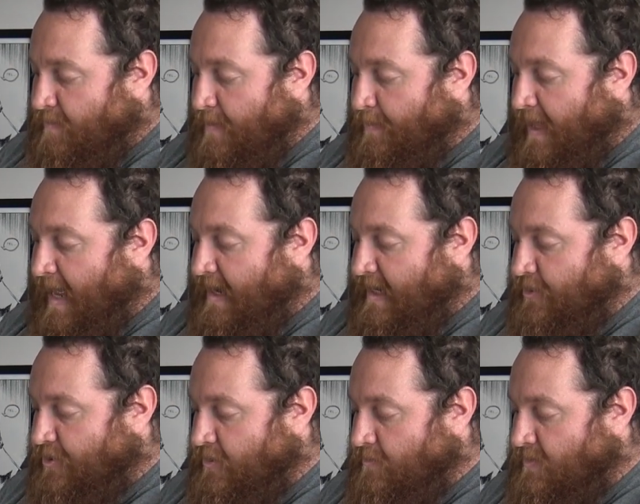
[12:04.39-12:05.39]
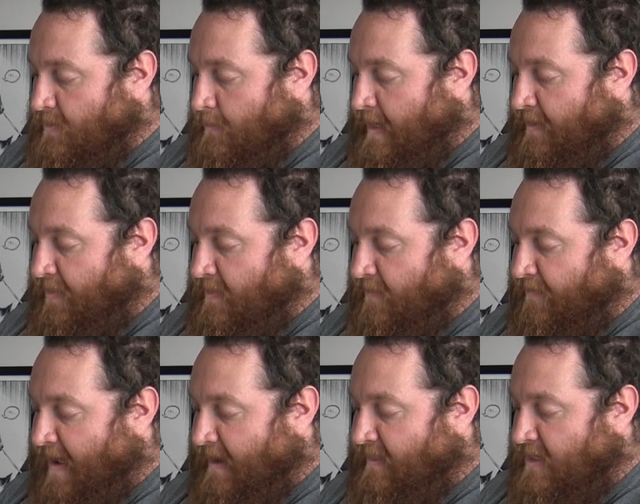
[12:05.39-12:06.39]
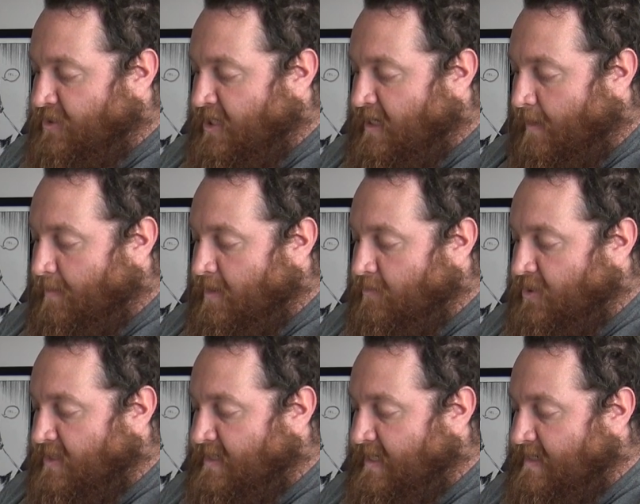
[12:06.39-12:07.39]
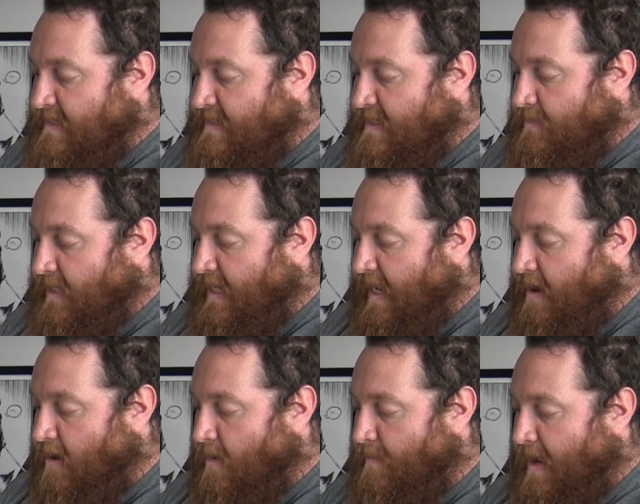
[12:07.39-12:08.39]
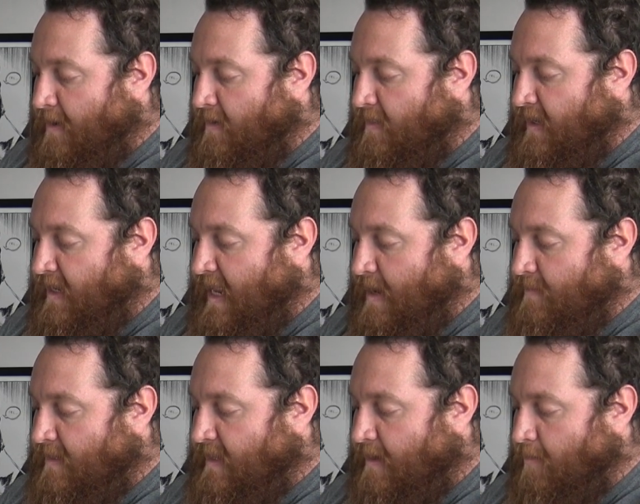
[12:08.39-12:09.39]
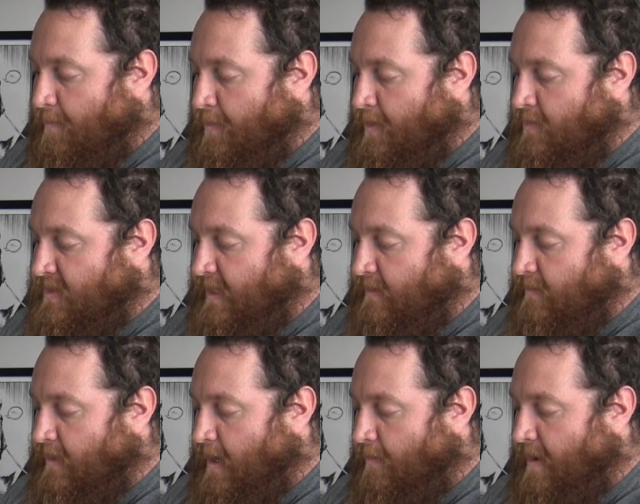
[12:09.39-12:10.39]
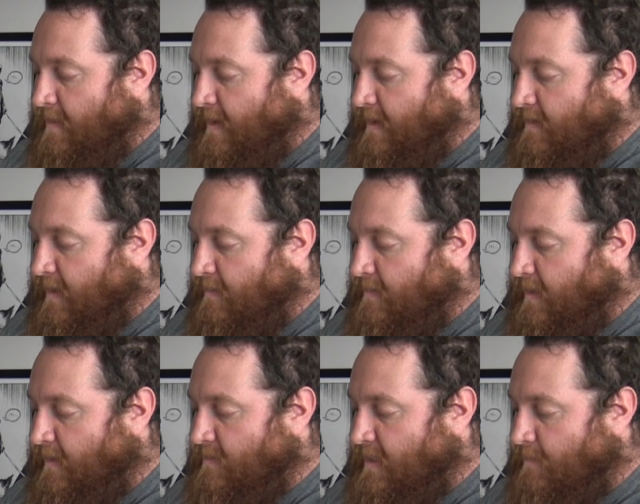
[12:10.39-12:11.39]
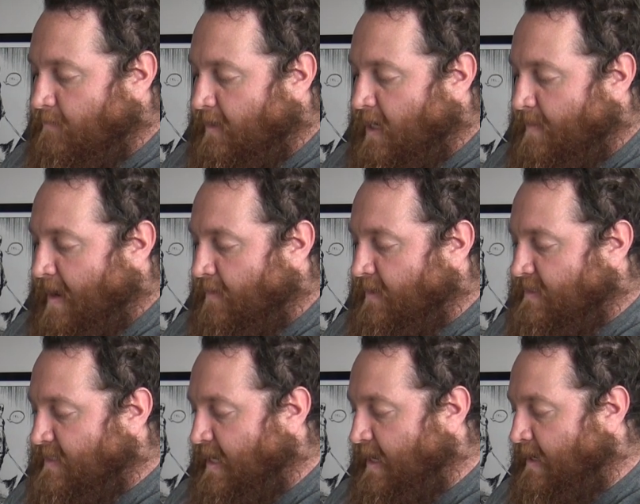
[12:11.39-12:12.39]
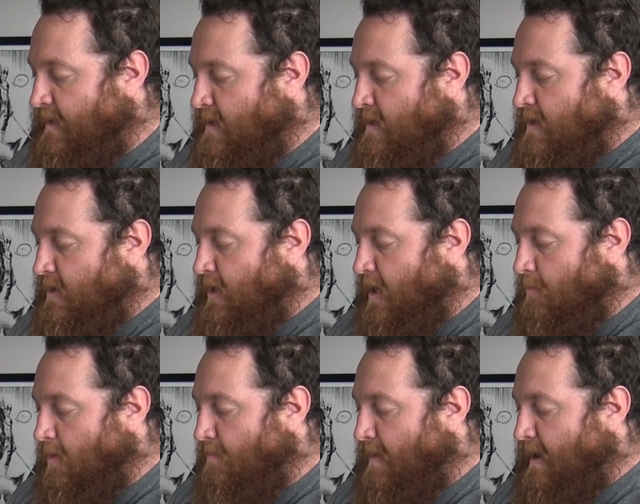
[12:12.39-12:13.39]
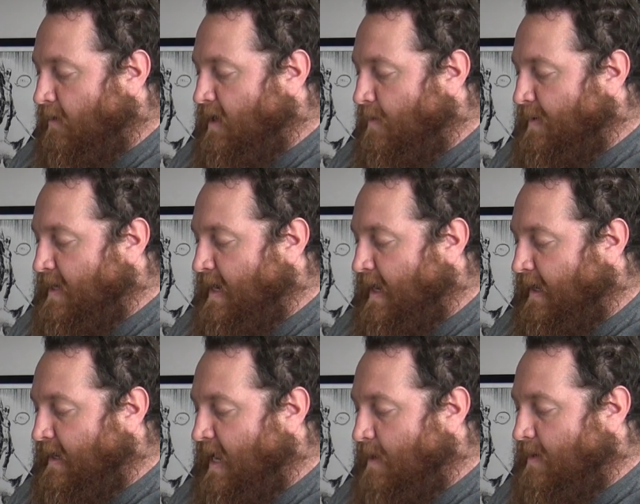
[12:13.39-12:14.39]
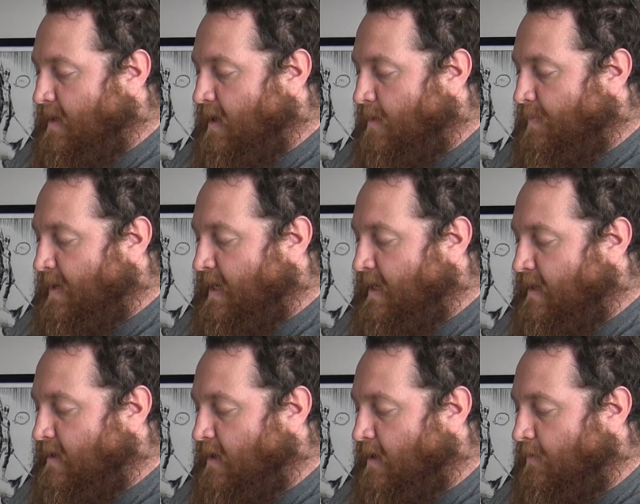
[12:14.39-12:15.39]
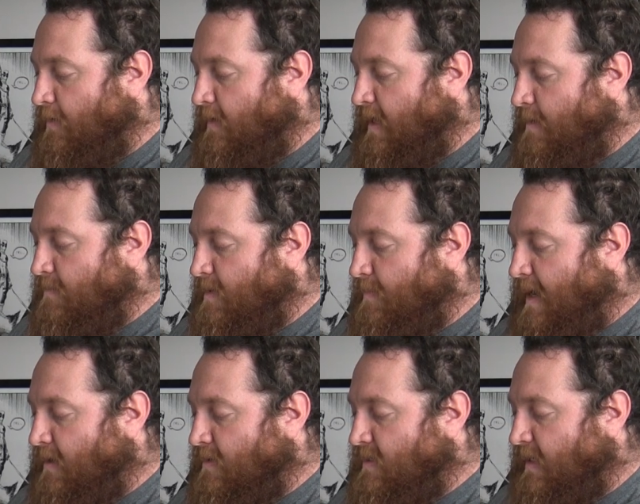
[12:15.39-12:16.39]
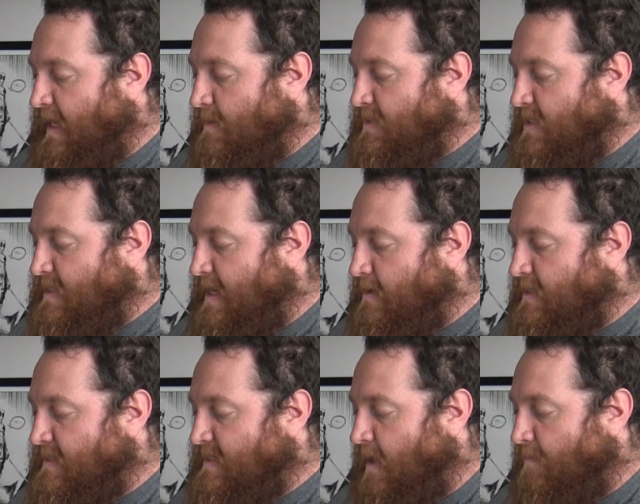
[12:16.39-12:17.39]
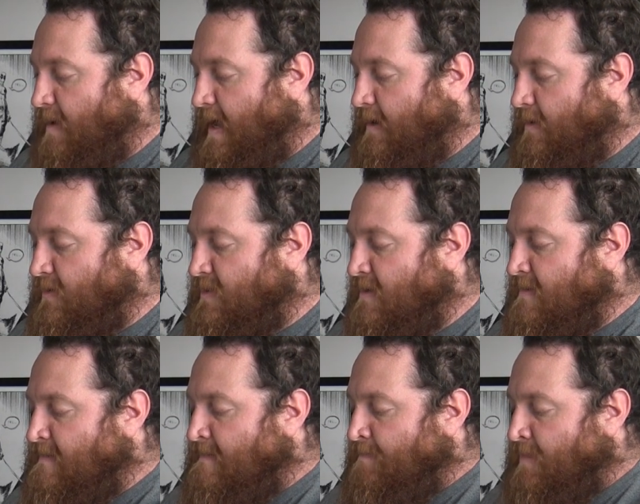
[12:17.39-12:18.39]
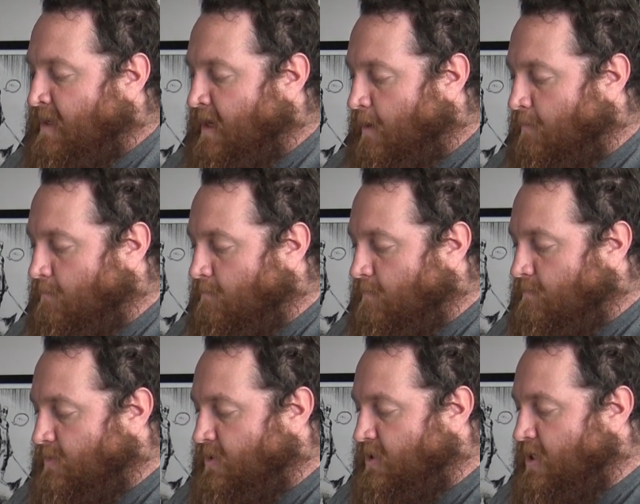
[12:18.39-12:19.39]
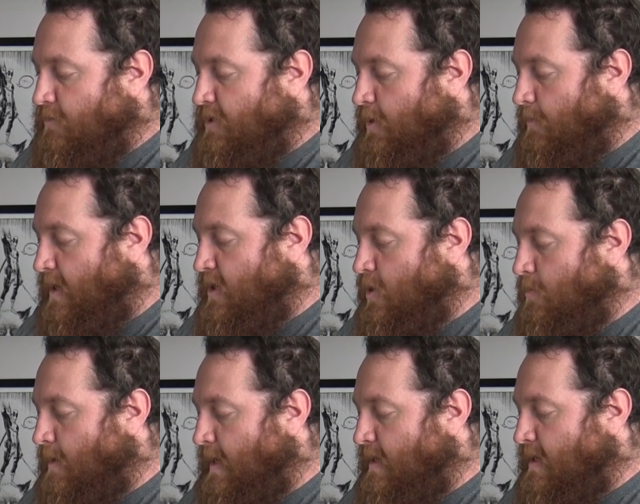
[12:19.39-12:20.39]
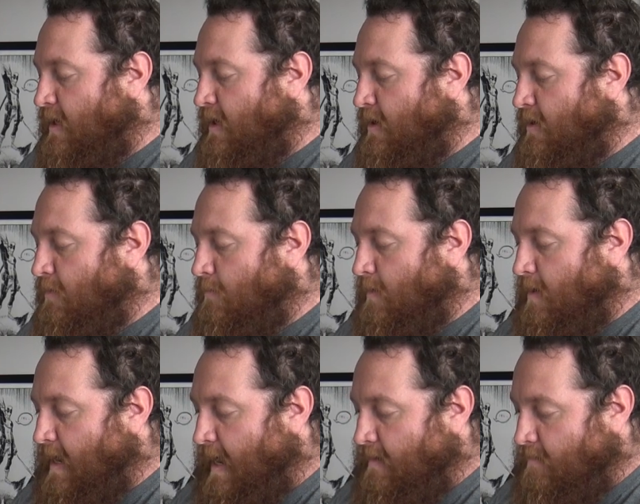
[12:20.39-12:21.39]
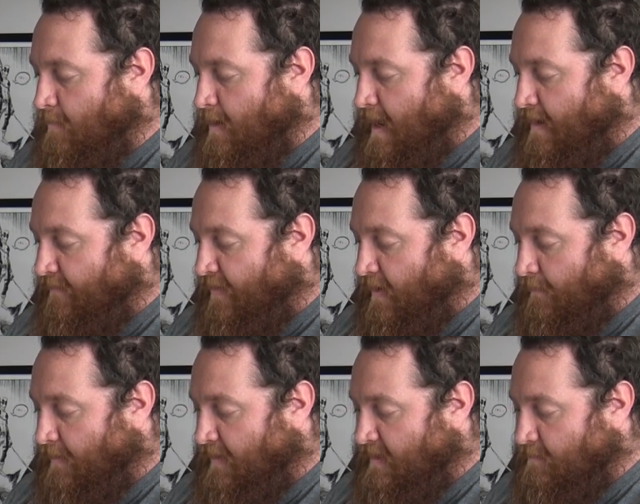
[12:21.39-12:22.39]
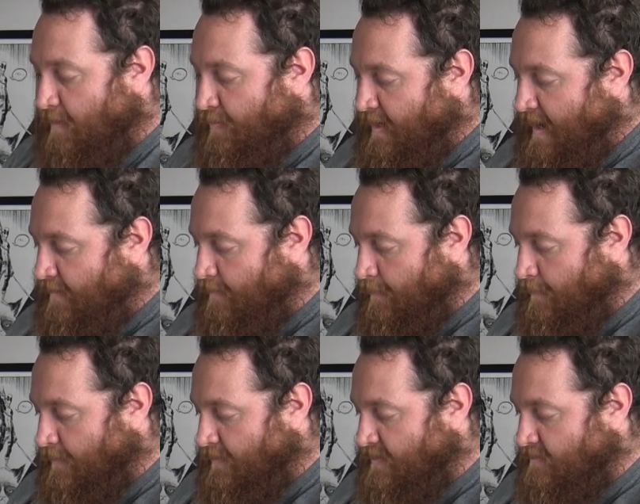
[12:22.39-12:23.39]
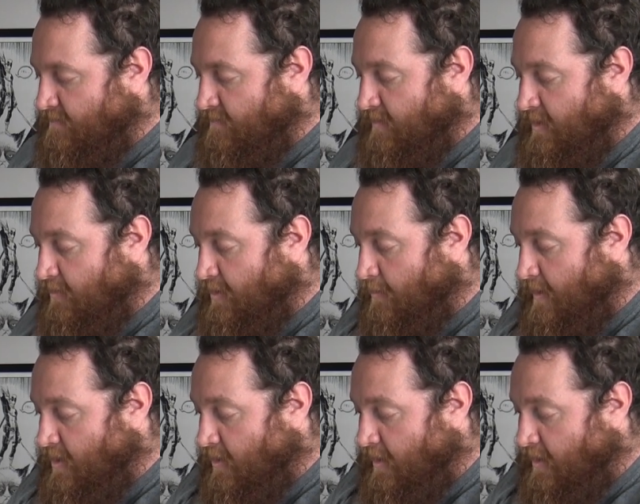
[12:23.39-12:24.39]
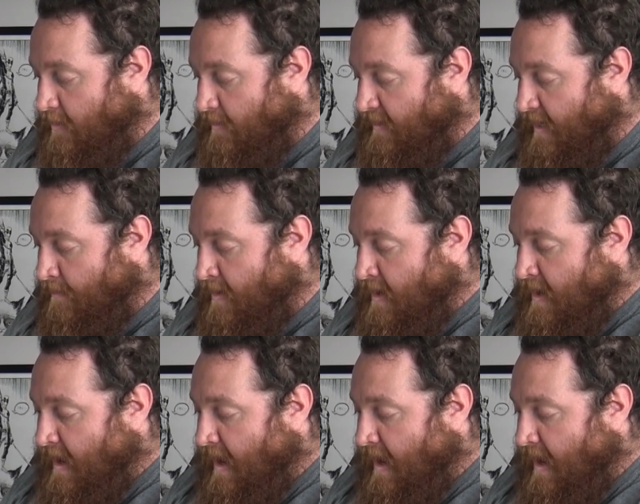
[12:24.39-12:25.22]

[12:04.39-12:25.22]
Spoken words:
People had issues with the fact that GW just didn't seem to care about the game that they were producing, you know, and they would come out and they say, you know, we're a model company, not a gaming company. You know, the game's just there to sell models. You know, you do what you want to do. We're not involved with this. We put out the rules. You do what you're going to do with them.